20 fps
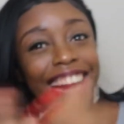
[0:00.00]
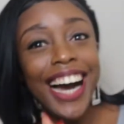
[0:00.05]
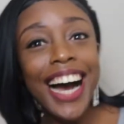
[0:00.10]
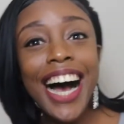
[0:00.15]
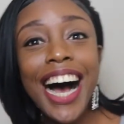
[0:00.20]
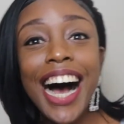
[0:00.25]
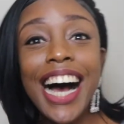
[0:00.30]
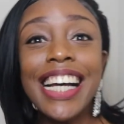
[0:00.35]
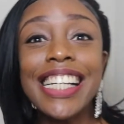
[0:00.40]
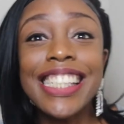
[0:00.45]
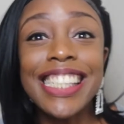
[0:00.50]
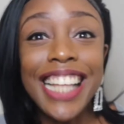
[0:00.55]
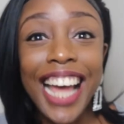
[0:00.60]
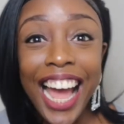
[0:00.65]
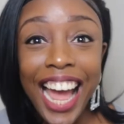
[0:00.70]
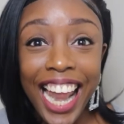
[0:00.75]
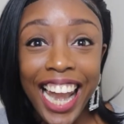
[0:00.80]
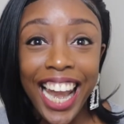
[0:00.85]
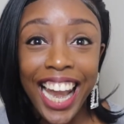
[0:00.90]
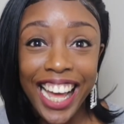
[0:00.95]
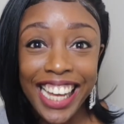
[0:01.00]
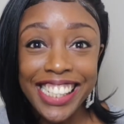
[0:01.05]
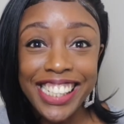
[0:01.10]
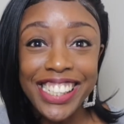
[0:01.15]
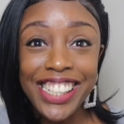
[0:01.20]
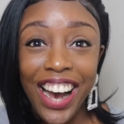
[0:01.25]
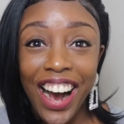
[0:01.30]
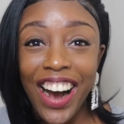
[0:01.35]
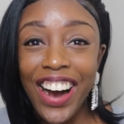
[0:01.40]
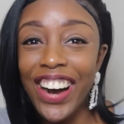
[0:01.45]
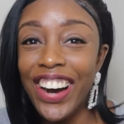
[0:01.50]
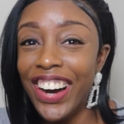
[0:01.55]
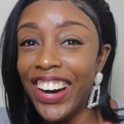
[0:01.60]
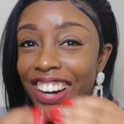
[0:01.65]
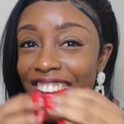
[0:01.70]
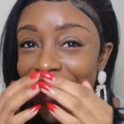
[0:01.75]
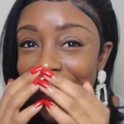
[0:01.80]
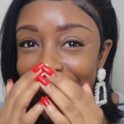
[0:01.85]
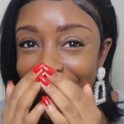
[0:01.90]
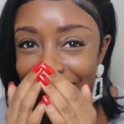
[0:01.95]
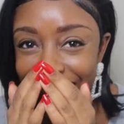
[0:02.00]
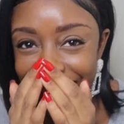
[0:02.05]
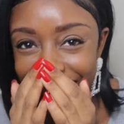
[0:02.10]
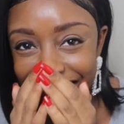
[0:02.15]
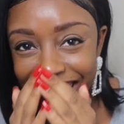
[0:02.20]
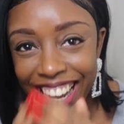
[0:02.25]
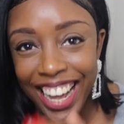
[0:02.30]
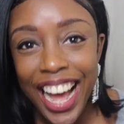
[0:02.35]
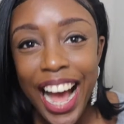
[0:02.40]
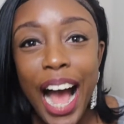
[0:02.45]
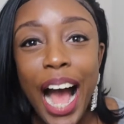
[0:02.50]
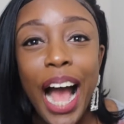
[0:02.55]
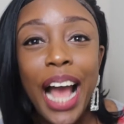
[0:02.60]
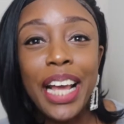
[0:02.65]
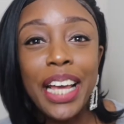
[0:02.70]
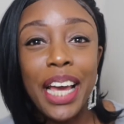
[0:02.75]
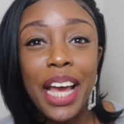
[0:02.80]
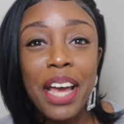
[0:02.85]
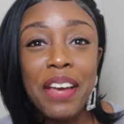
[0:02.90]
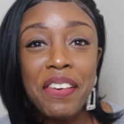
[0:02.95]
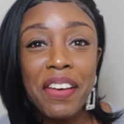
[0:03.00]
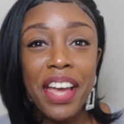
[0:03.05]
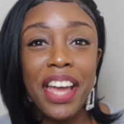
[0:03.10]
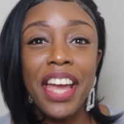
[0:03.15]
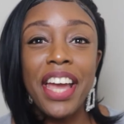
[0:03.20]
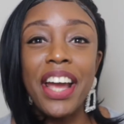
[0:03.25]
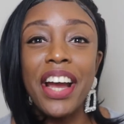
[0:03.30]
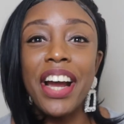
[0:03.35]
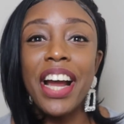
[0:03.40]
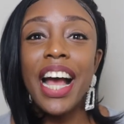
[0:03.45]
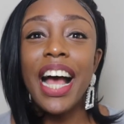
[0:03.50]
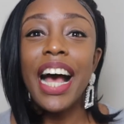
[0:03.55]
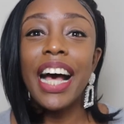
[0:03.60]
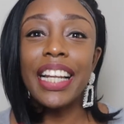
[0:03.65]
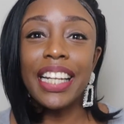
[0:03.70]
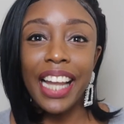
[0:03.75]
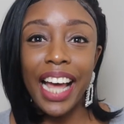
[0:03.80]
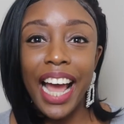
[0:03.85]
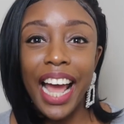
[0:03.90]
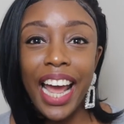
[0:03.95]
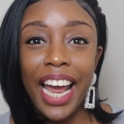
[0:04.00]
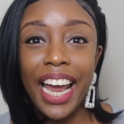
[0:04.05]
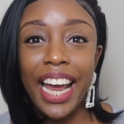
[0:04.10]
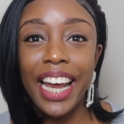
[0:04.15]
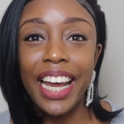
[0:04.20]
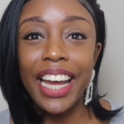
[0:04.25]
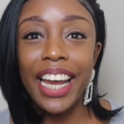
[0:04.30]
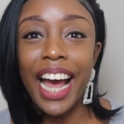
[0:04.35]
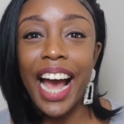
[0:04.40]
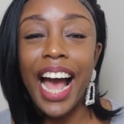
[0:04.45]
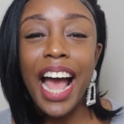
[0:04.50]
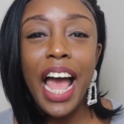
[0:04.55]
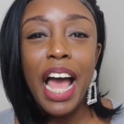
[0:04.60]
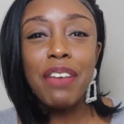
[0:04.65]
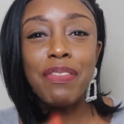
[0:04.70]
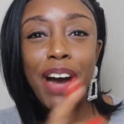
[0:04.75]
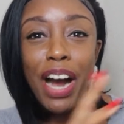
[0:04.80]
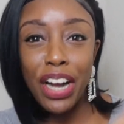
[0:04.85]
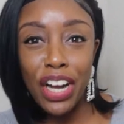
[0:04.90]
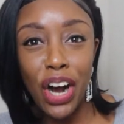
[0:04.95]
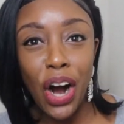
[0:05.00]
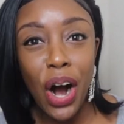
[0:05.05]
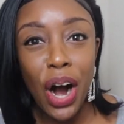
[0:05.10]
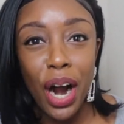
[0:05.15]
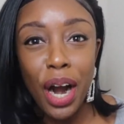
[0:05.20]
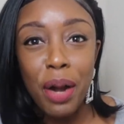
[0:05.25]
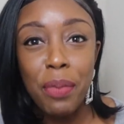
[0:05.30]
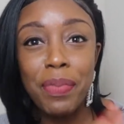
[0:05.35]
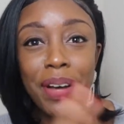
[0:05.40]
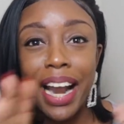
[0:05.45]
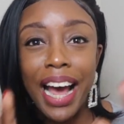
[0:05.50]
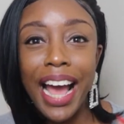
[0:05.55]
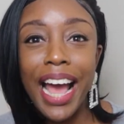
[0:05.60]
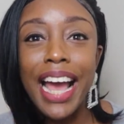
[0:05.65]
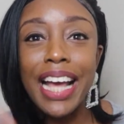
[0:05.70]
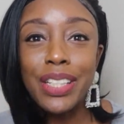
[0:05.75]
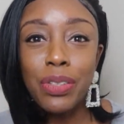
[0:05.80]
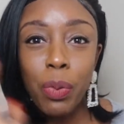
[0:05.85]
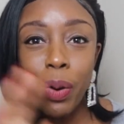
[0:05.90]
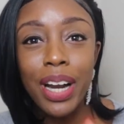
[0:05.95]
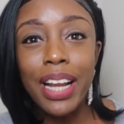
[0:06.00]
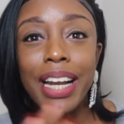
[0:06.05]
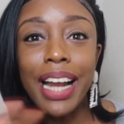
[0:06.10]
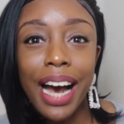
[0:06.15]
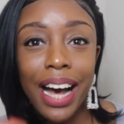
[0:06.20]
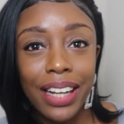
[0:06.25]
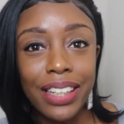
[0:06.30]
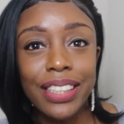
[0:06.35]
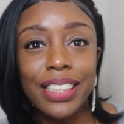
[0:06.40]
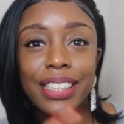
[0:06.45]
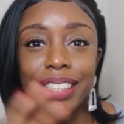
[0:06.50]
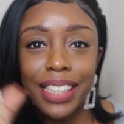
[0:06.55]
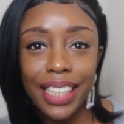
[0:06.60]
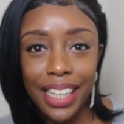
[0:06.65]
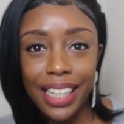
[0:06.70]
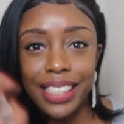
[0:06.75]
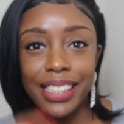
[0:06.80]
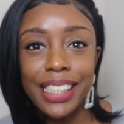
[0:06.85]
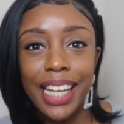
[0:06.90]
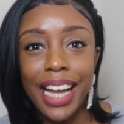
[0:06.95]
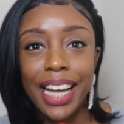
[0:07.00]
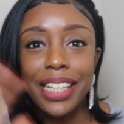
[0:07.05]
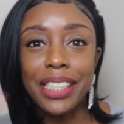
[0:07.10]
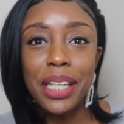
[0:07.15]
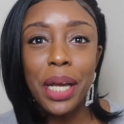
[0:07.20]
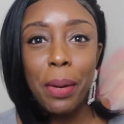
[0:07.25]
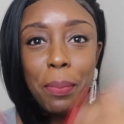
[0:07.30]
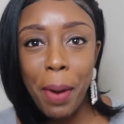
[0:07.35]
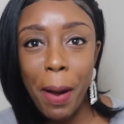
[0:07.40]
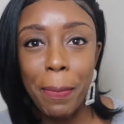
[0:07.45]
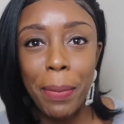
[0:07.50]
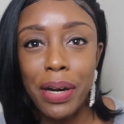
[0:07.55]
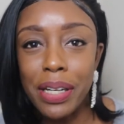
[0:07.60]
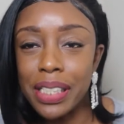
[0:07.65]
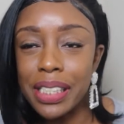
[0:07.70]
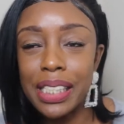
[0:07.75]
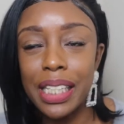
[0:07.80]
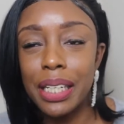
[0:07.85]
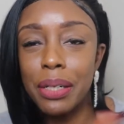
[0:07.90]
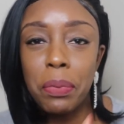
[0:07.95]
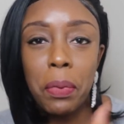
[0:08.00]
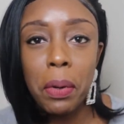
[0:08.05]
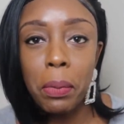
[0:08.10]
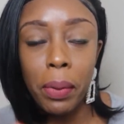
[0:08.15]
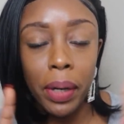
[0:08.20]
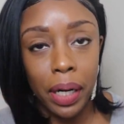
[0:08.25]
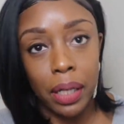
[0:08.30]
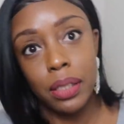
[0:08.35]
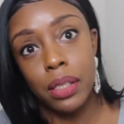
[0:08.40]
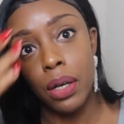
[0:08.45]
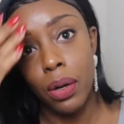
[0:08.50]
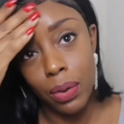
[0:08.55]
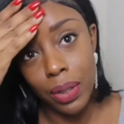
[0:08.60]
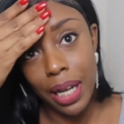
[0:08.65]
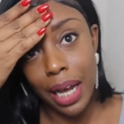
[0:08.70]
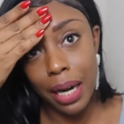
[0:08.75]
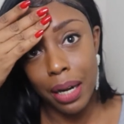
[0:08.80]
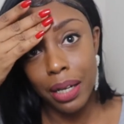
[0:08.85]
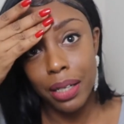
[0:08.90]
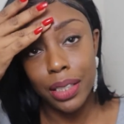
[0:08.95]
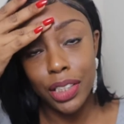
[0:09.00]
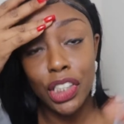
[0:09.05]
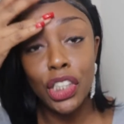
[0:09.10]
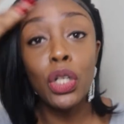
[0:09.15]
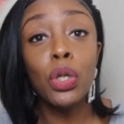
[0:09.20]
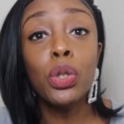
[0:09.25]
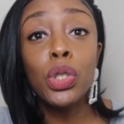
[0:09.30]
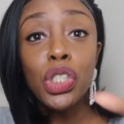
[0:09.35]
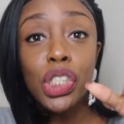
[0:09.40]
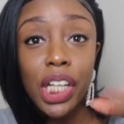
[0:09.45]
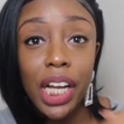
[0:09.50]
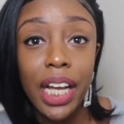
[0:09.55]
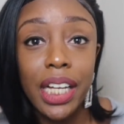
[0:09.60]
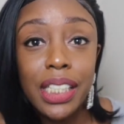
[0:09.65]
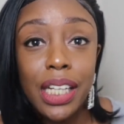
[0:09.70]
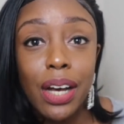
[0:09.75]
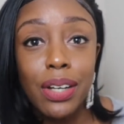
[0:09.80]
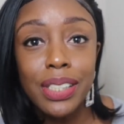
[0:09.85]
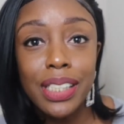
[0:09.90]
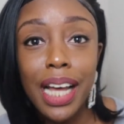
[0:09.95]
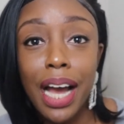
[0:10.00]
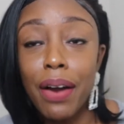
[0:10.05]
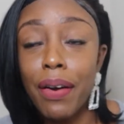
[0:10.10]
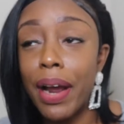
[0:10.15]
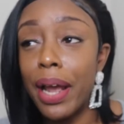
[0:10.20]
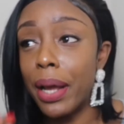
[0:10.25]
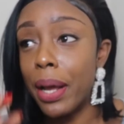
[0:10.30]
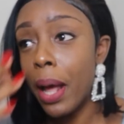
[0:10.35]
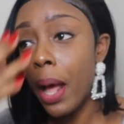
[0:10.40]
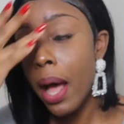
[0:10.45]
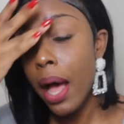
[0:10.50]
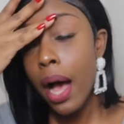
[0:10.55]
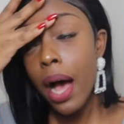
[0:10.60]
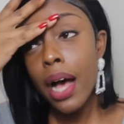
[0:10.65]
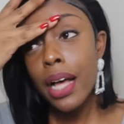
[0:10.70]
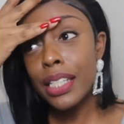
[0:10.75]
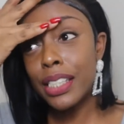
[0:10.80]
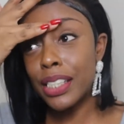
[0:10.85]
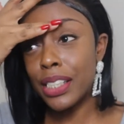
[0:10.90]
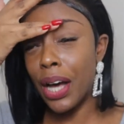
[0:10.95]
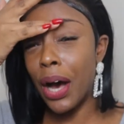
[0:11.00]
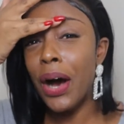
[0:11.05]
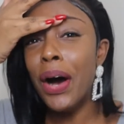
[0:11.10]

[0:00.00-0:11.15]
i said let's go i came in here like i had my card but i had 20 dollars in change in my purse because i didn't want to bring a whole lot of loose change outside right so